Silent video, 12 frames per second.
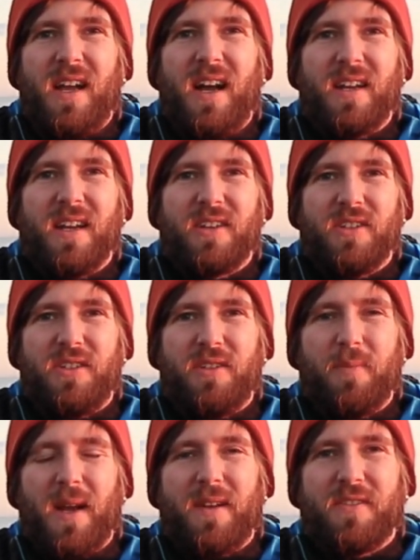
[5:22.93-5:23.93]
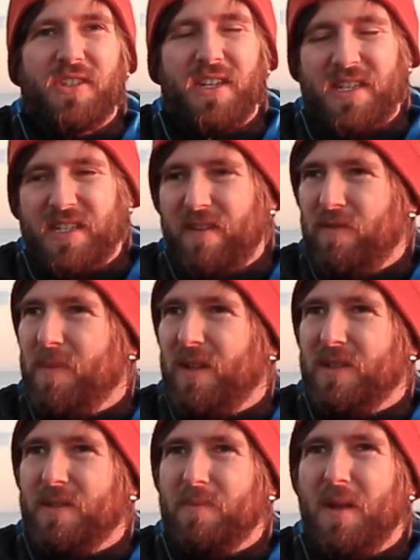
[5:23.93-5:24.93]
and yeah, because you might have a
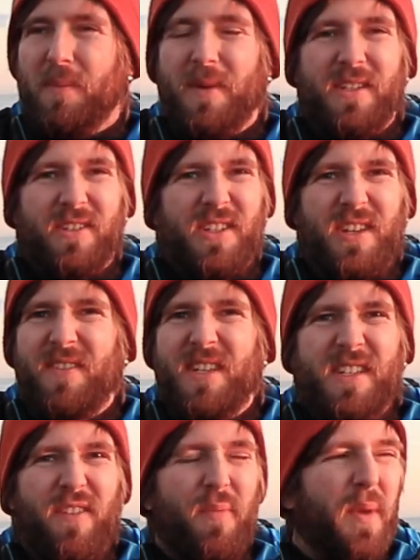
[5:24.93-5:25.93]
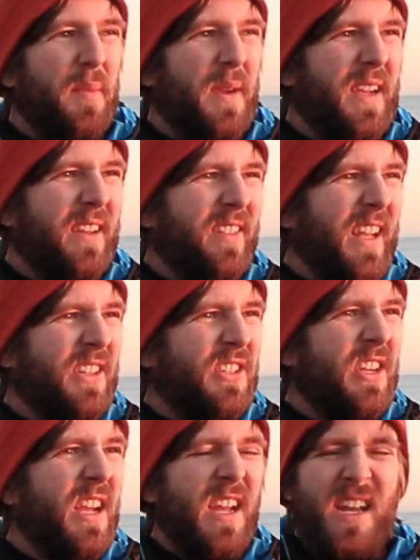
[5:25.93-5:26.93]
67mm, a 77mm lens,
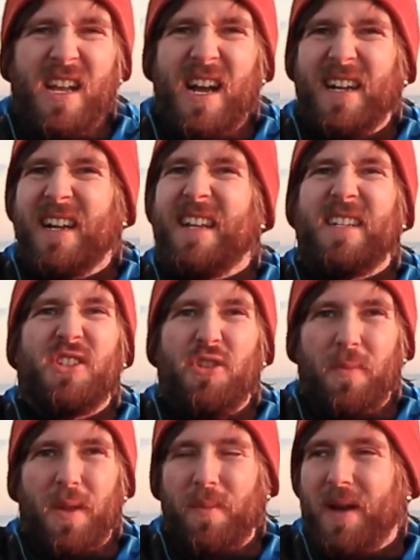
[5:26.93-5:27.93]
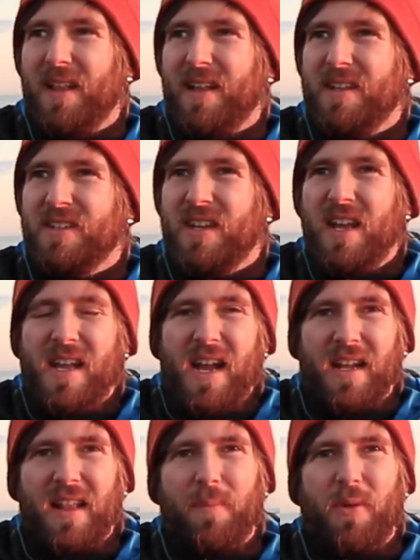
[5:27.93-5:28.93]
and an 82mm lens,
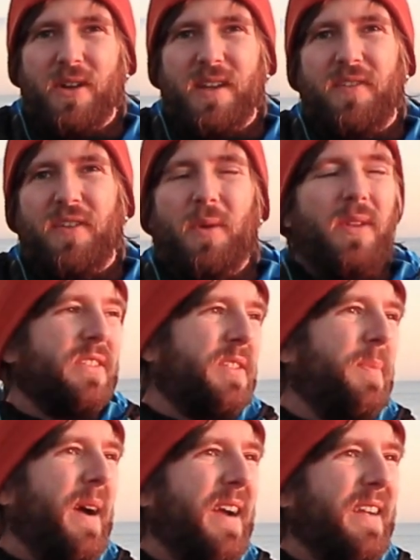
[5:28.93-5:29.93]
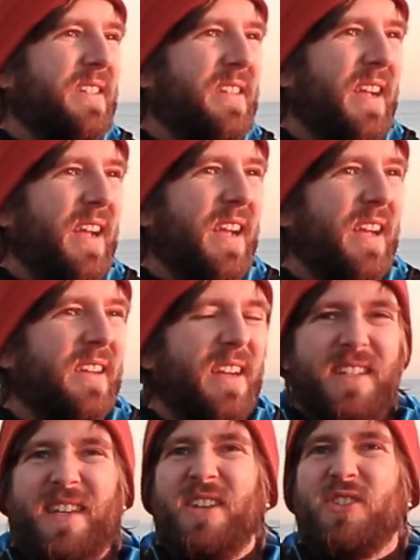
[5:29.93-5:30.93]
and at that point, if you want to buy, say,
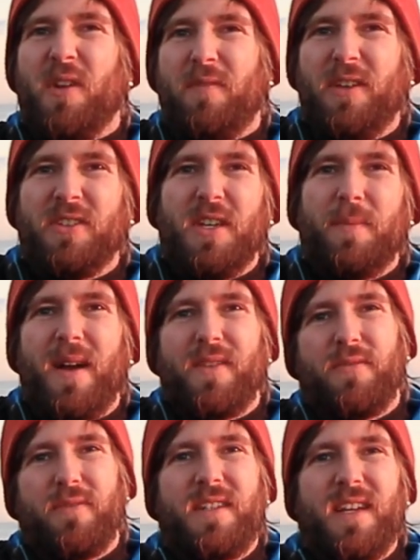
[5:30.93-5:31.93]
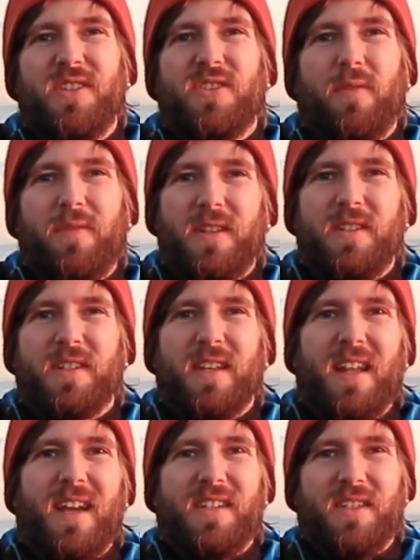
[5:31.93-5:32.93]
a 10-stop filter, you're buying 3 10-stop filters,
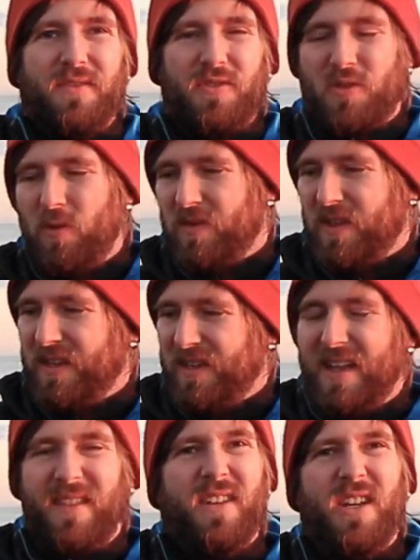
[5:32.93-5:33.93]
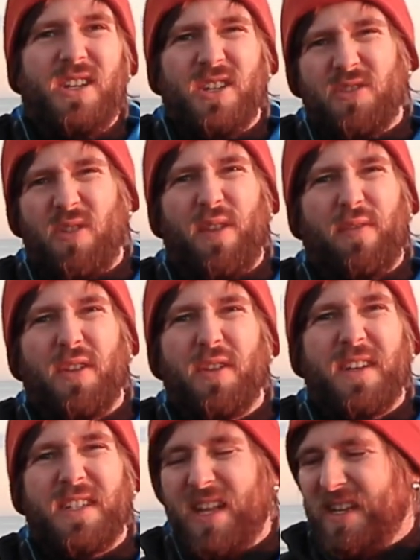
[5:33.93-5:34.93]
and that's to screw on the front
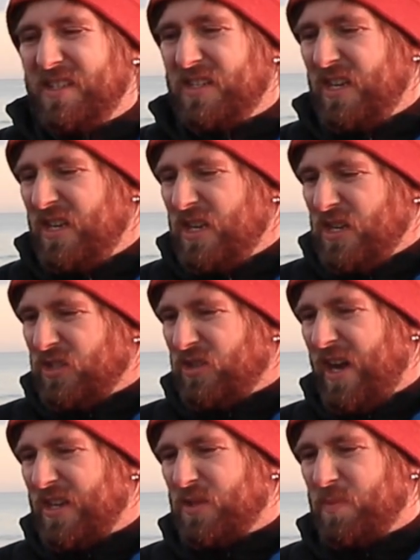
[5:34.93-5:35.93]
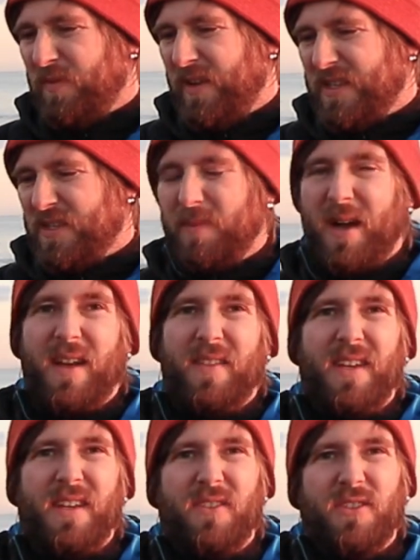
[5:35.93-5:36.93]
of each lens. So I just prefer to buy
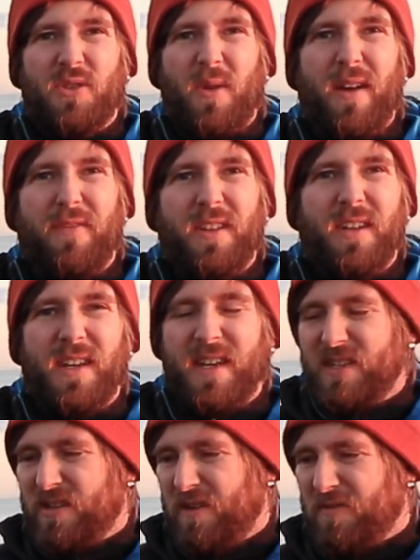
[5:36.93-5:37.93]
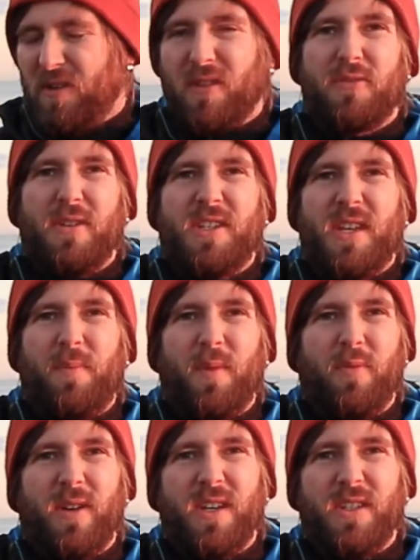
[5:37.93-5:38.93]
the square filter kit. So I've got 3
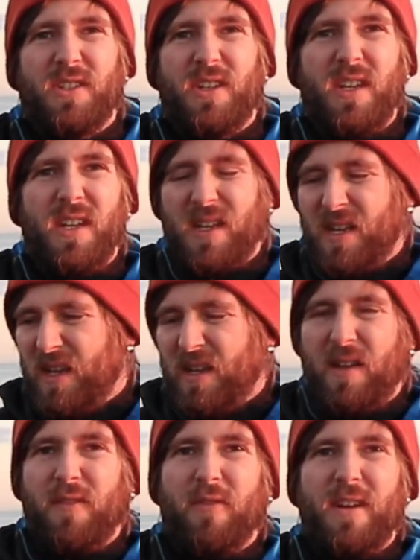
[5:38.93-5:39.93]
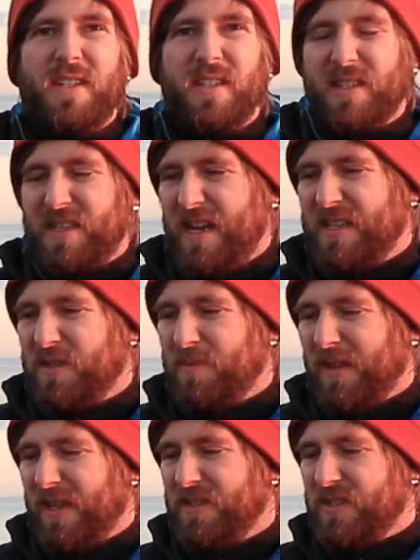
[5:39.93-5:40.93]
step-up rings for each of the sizes of
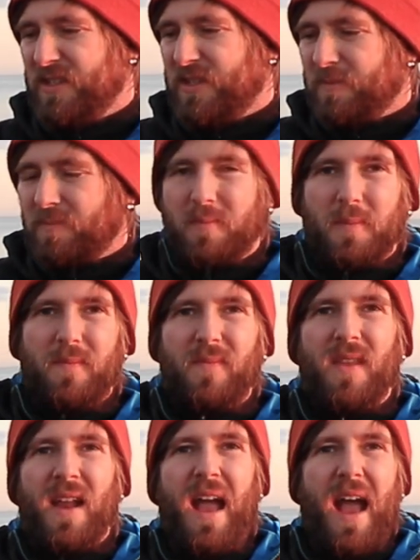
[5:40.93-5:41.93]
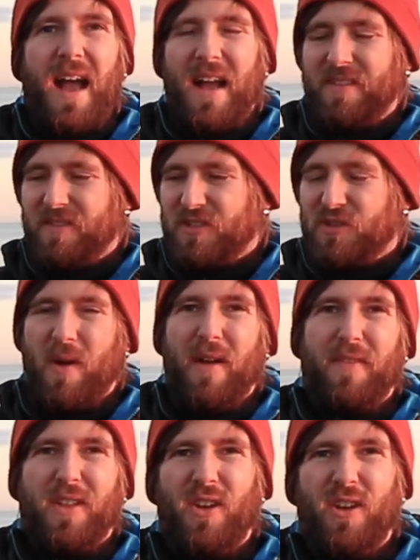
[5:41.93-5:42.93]
my lenses, and the square
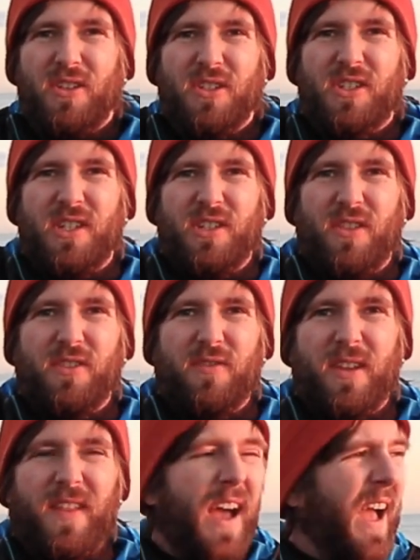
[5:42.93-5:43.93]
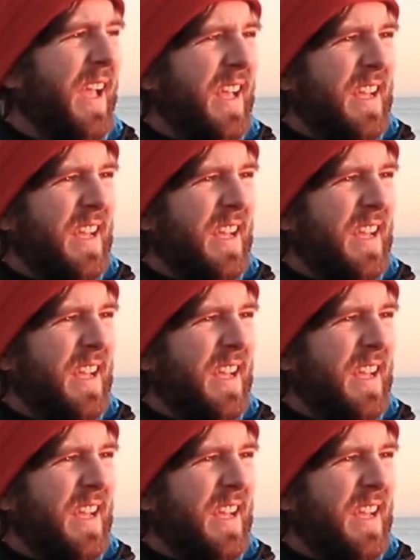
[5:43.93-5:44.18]
filter holder sits on the front of there.